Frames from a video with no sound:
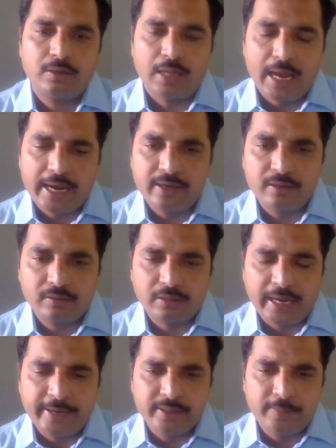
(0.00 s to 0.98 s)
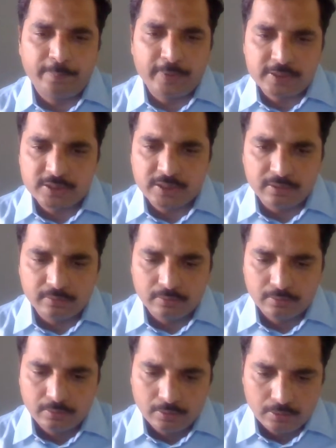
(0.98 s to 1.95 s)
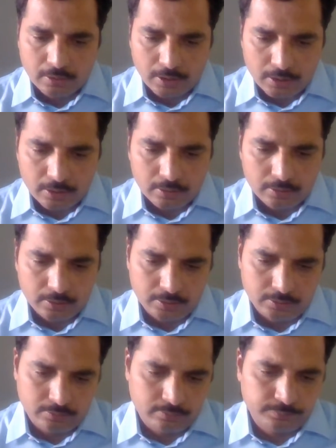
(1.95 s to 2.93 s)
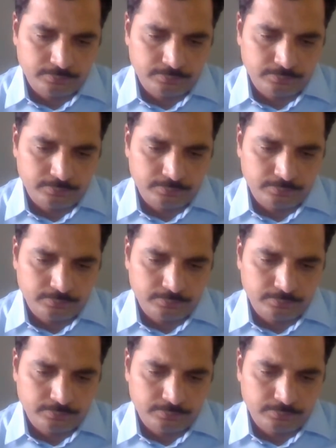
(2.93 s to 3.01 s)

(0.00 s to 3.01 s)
and the person uh, uh,